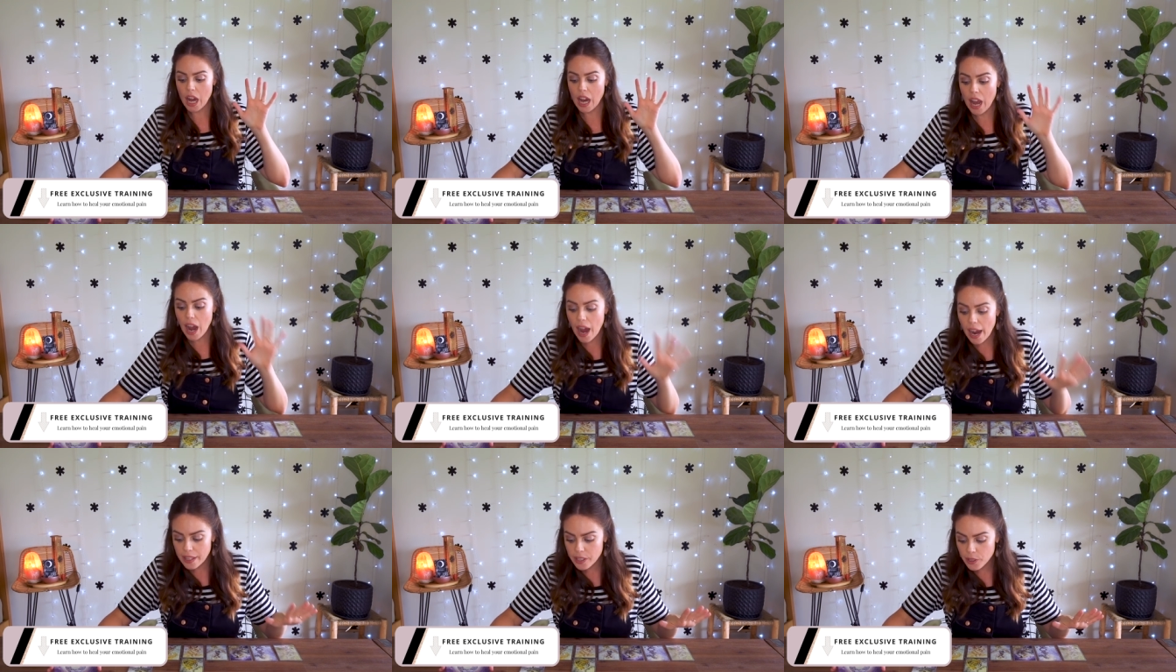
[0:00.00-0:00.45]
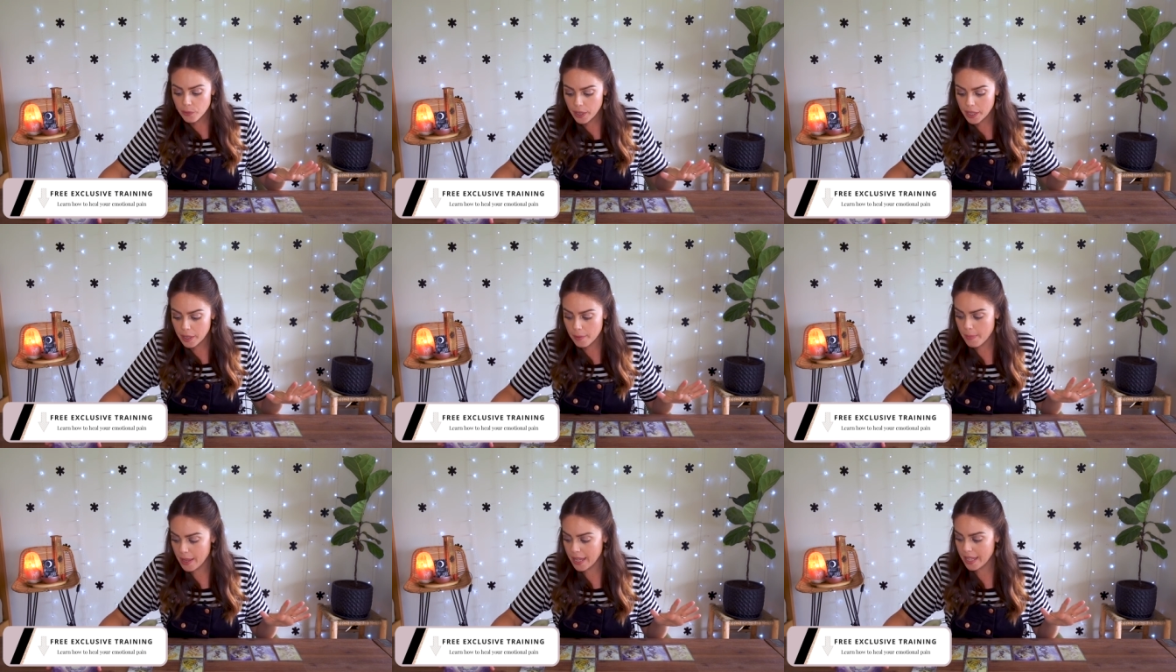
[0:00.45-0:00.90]
I highly
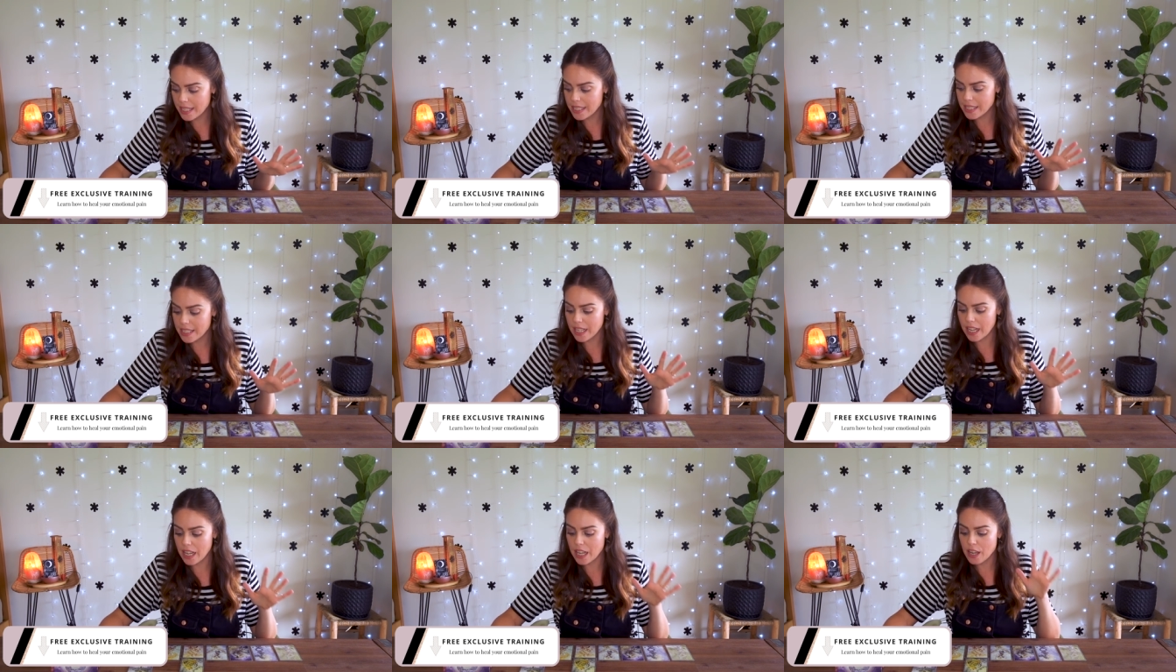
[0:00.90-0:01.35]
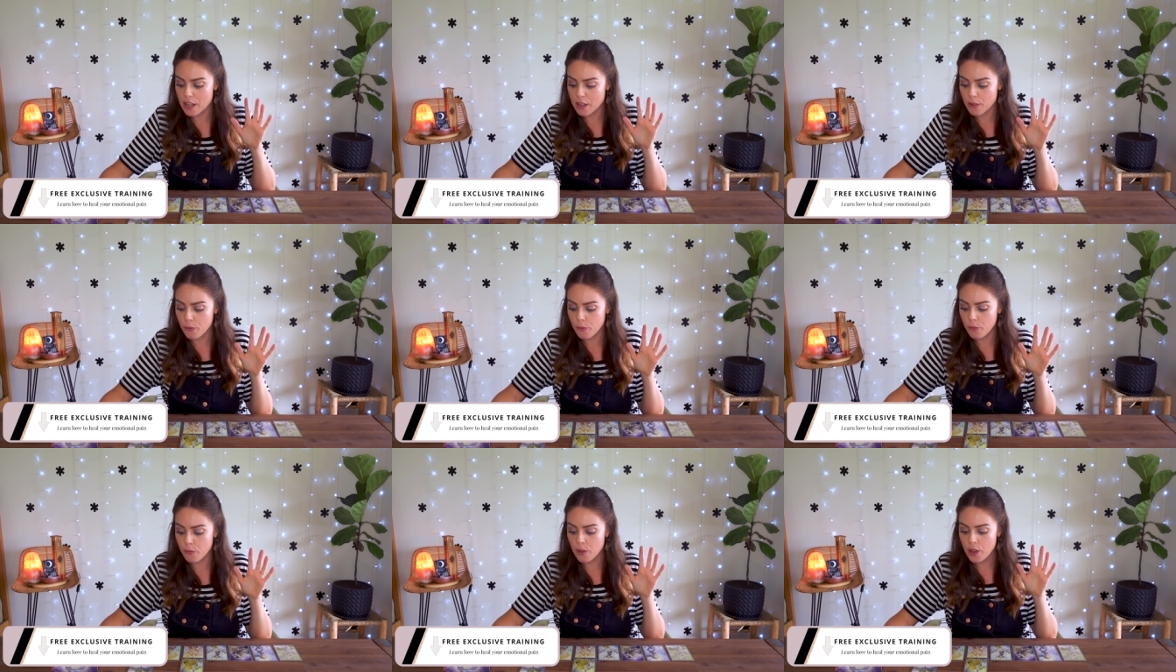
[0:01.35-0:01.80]
recommend
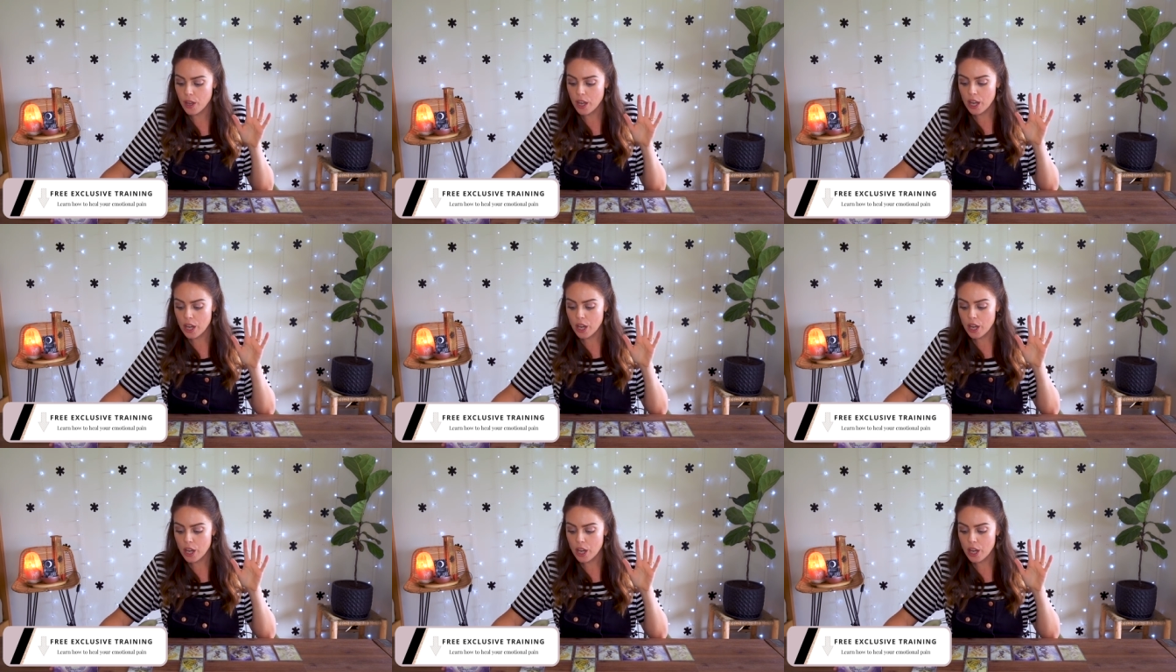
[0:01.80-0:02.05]
if